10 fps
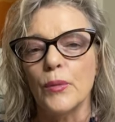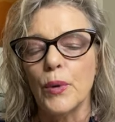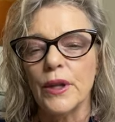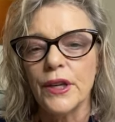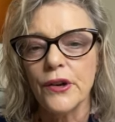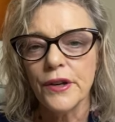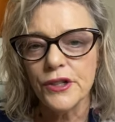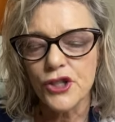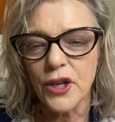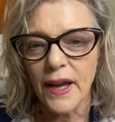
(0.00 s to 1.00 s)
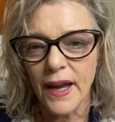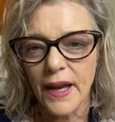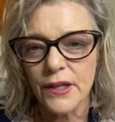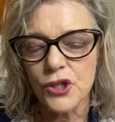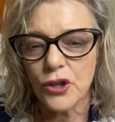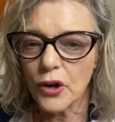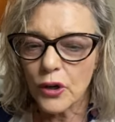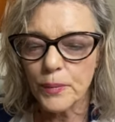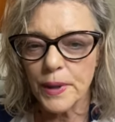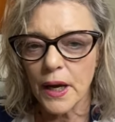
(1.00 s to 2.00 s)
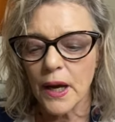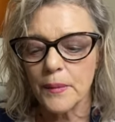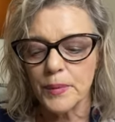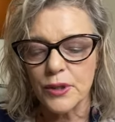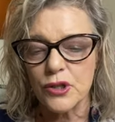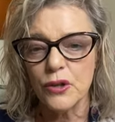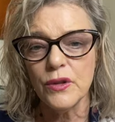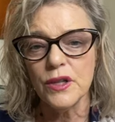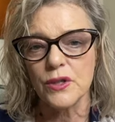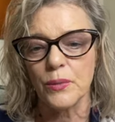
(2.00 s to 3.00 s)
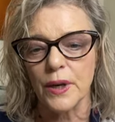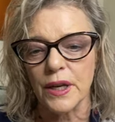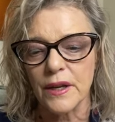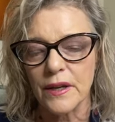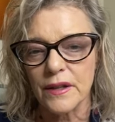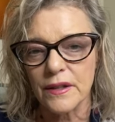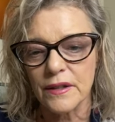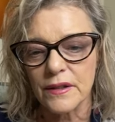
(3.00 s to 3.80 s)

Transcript: pulling your energy in as you open up to this week.